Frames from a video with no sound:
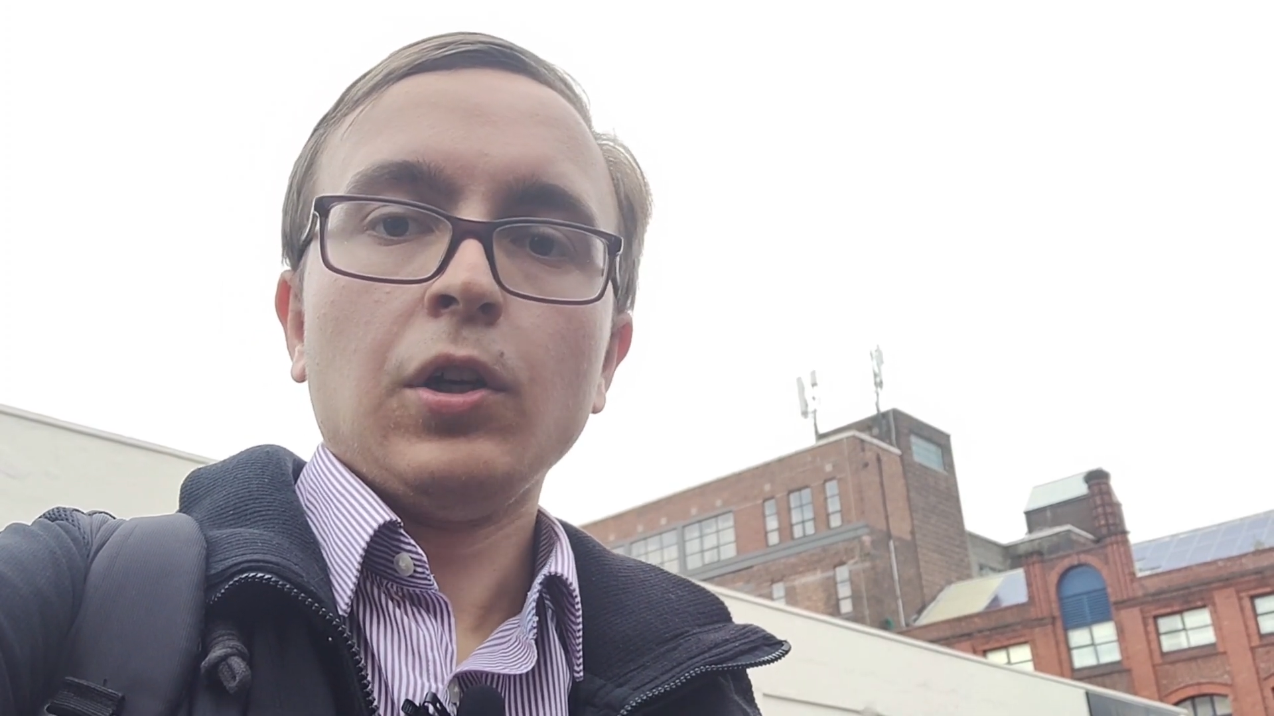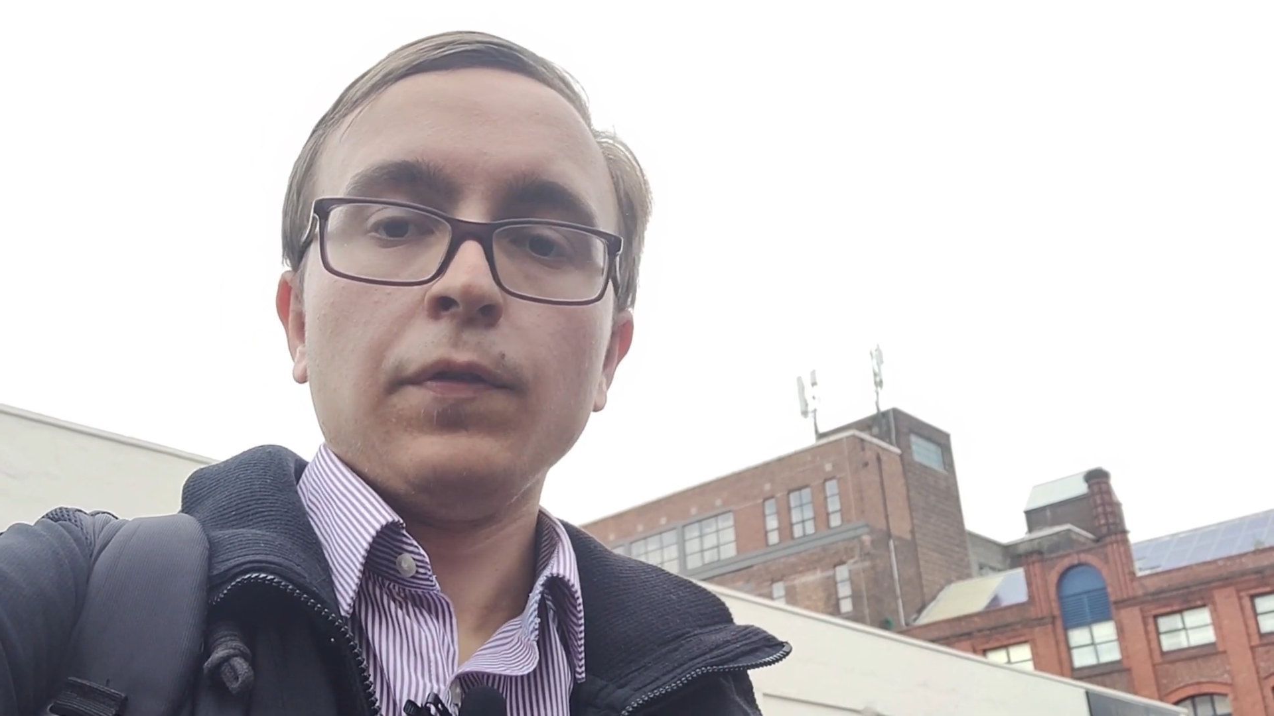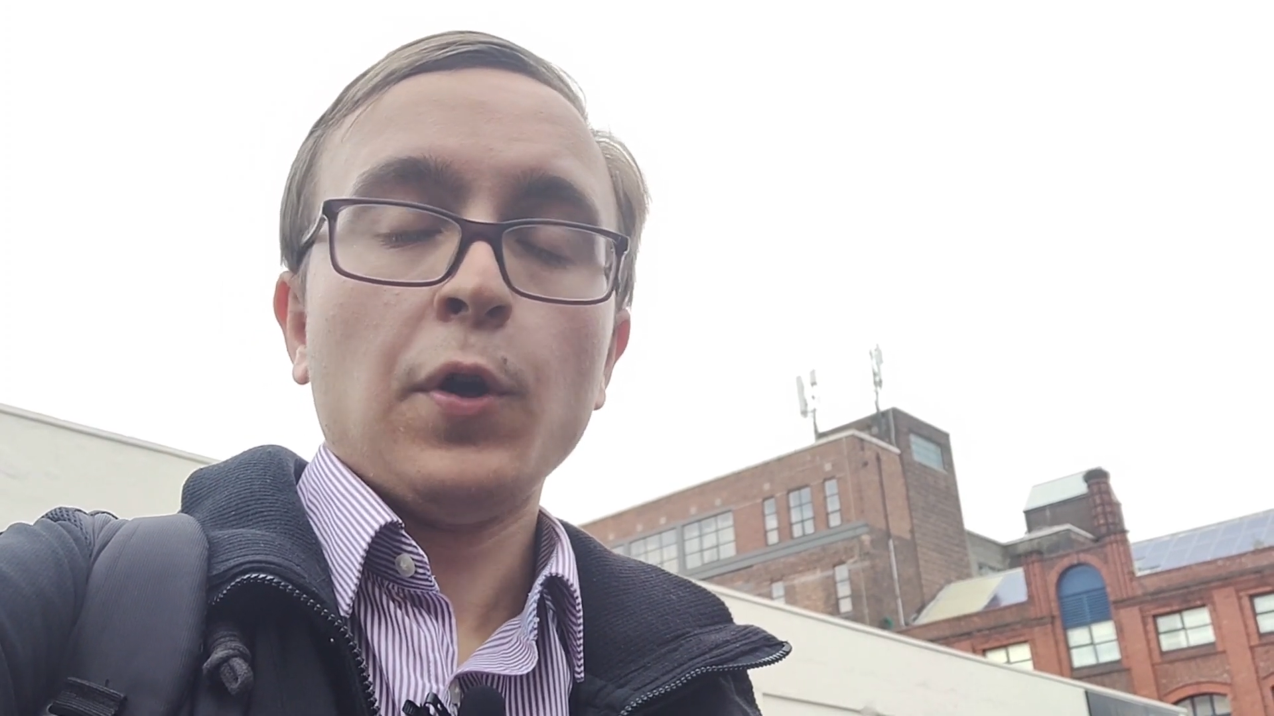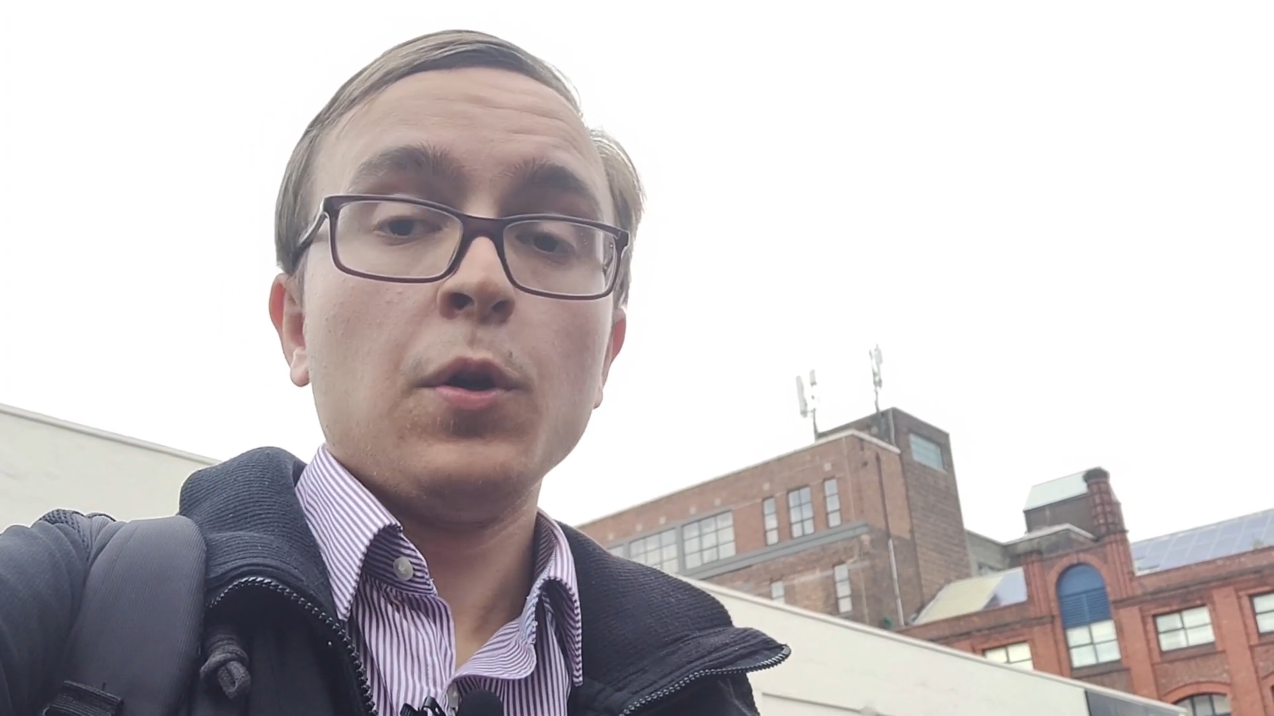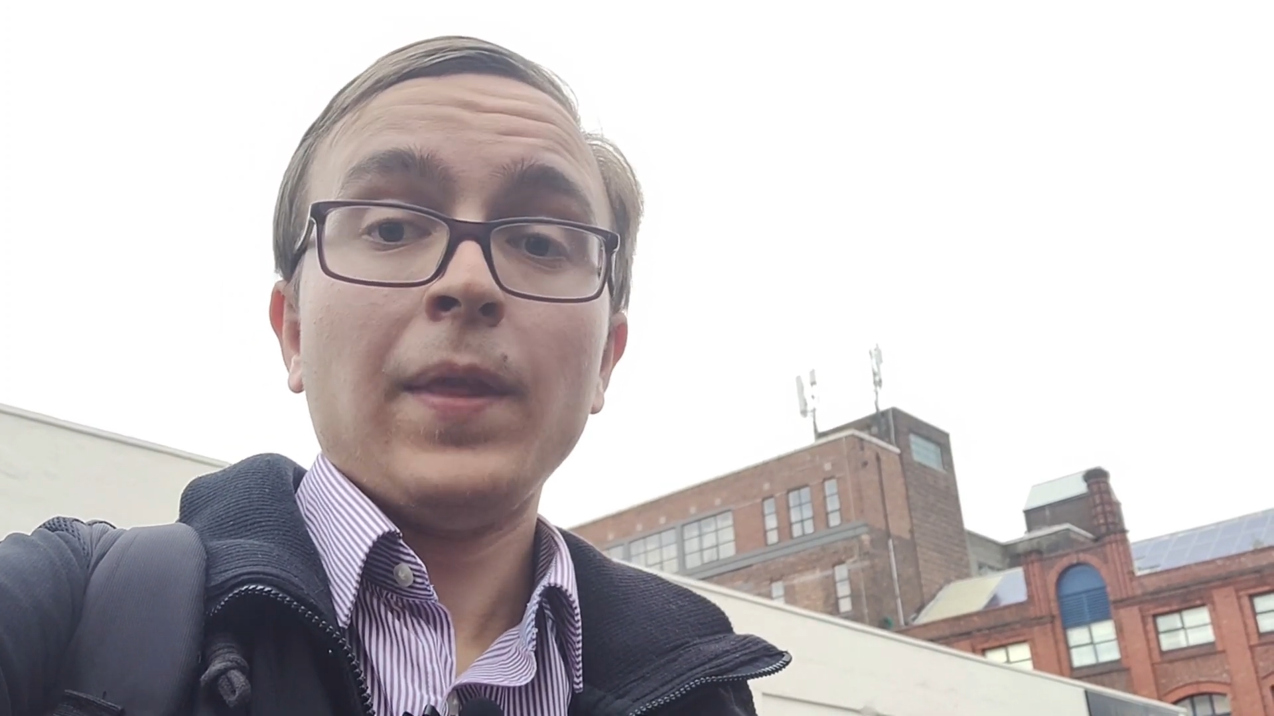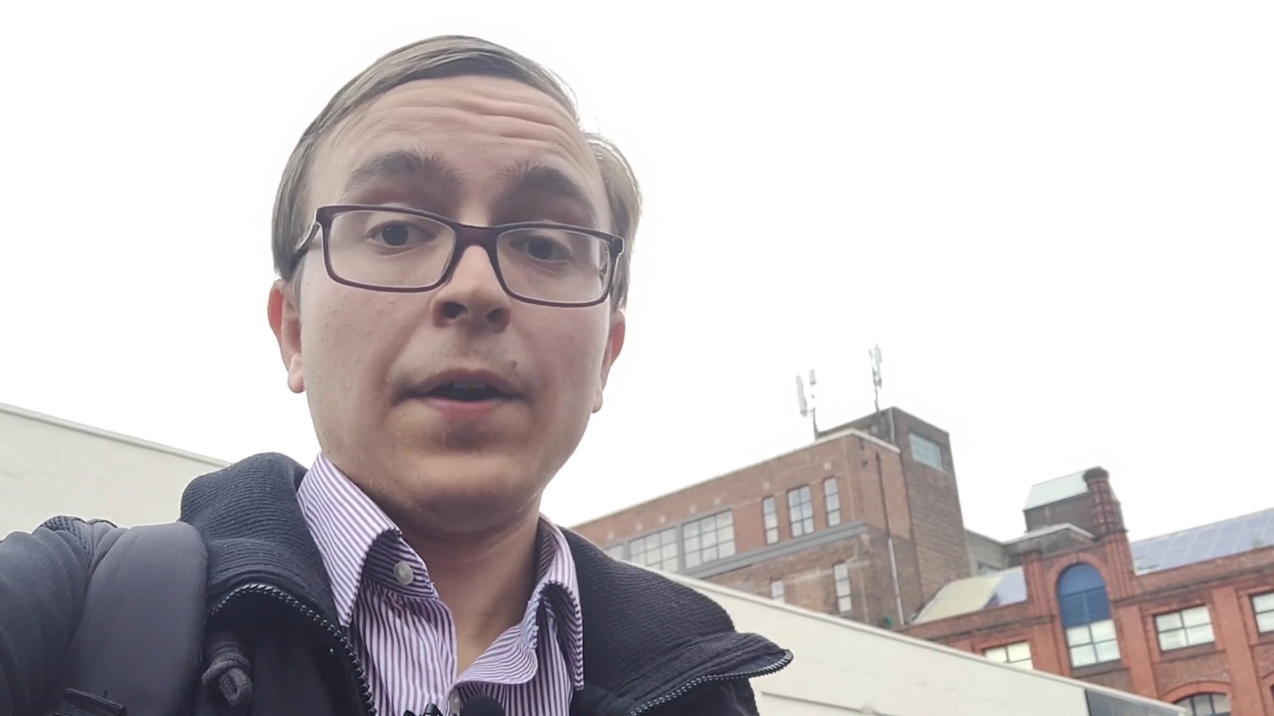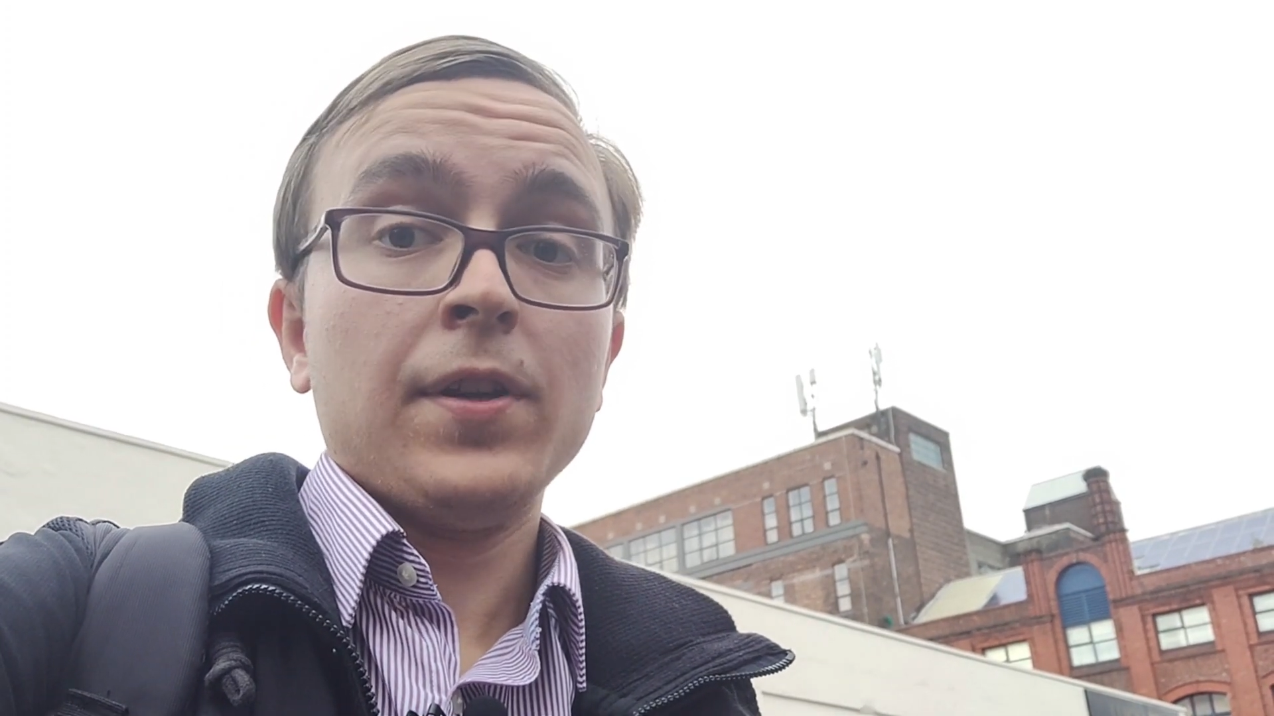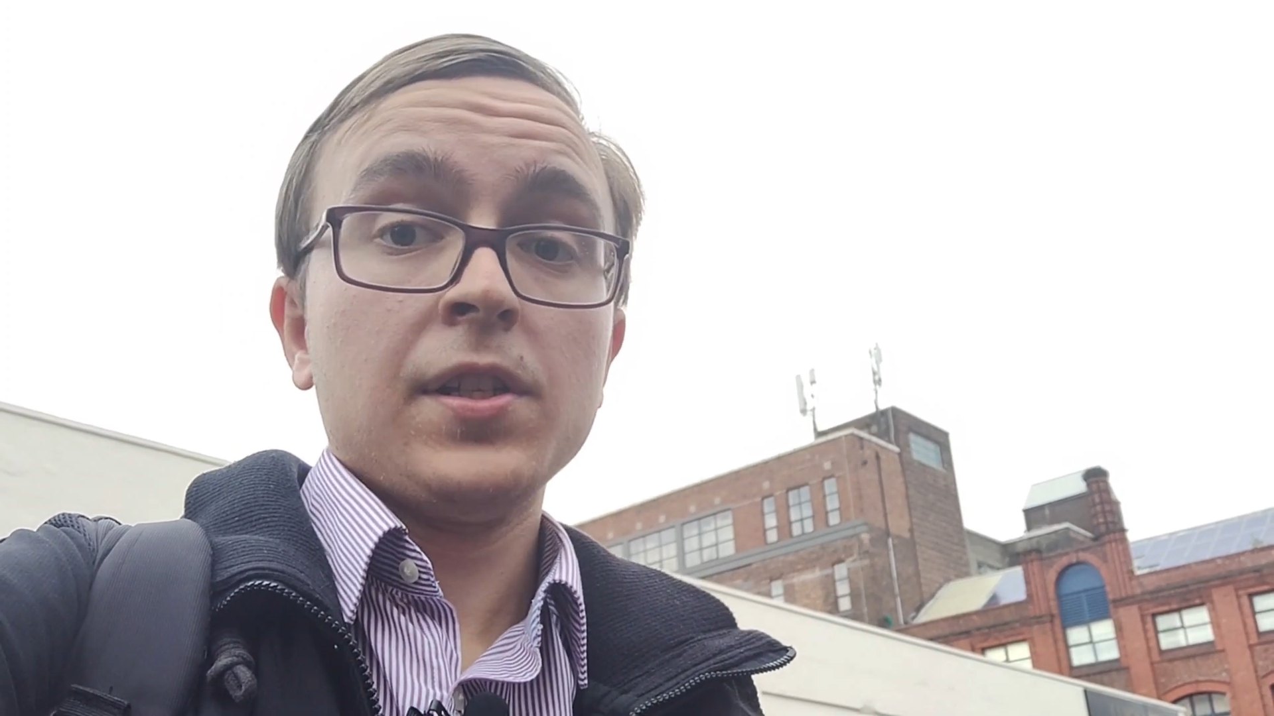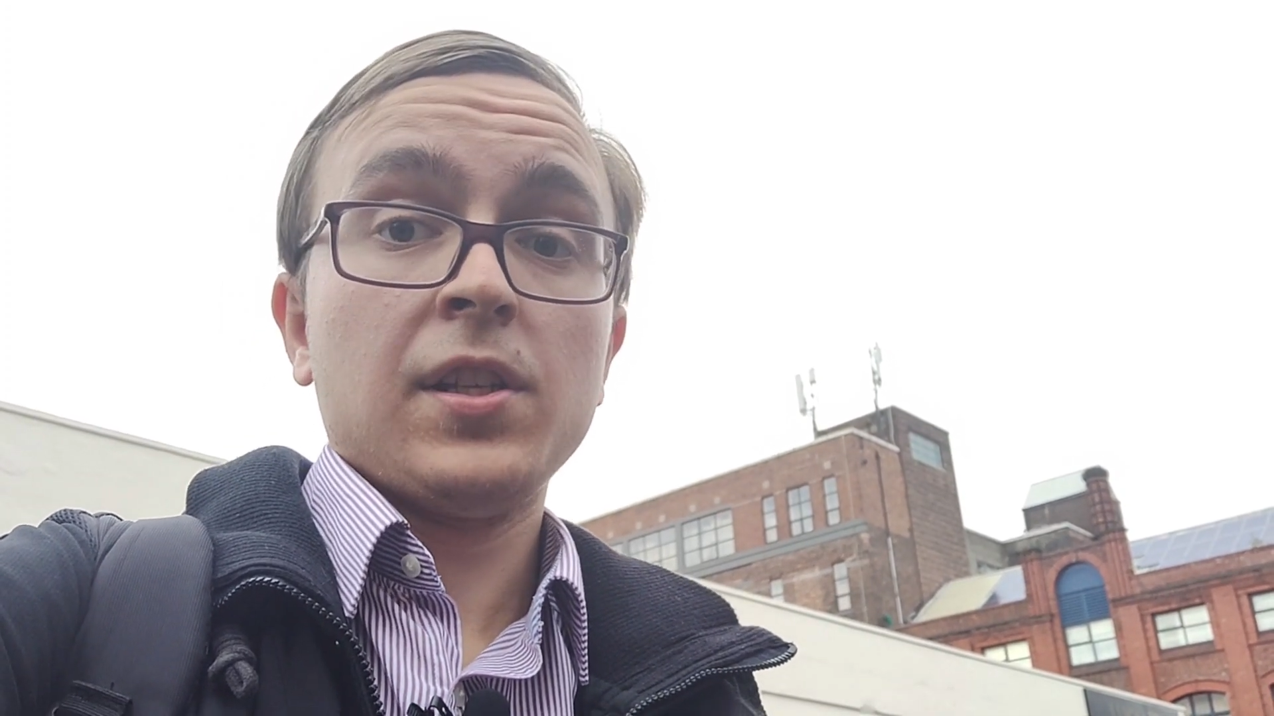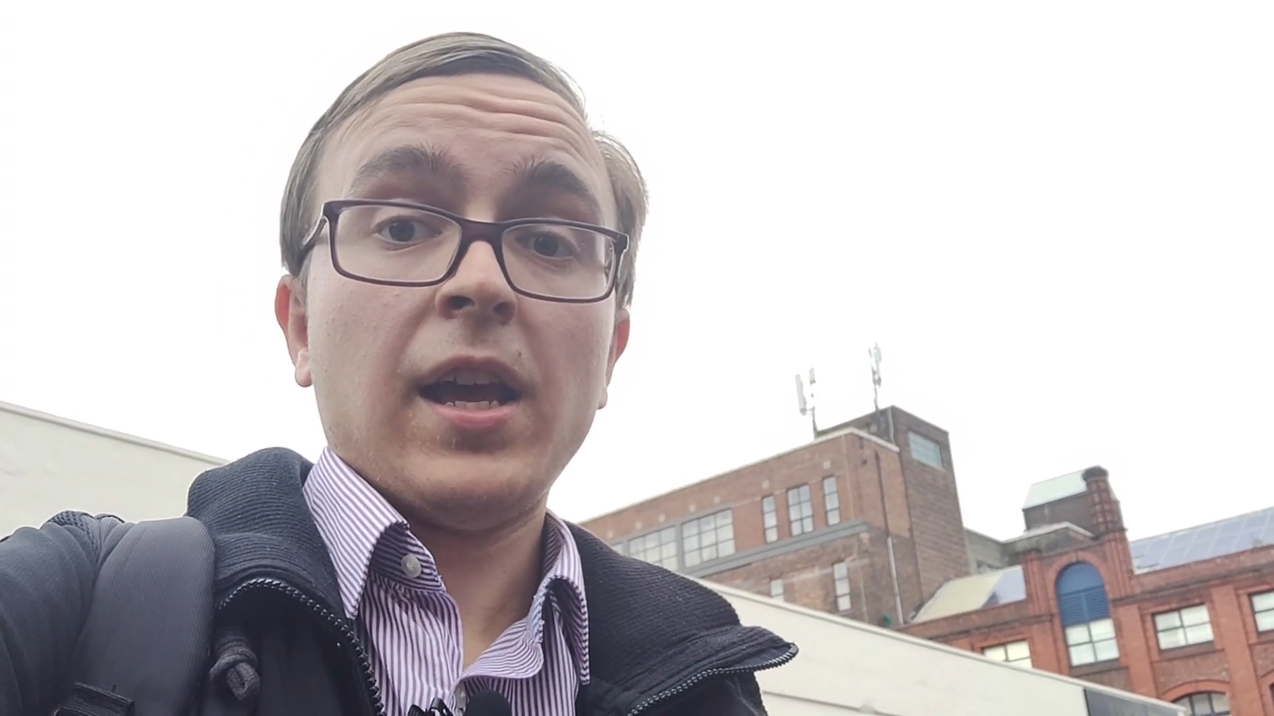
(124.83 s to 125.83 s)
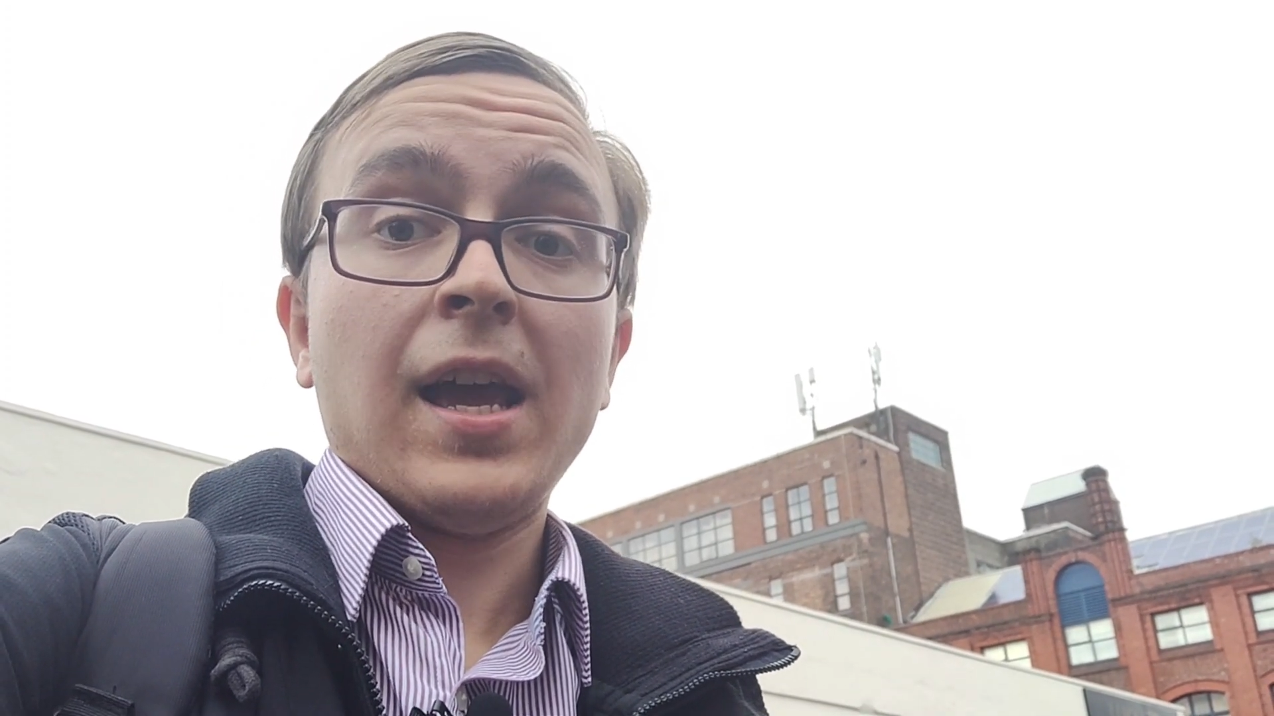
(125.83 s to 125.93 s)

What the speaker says: of whom there is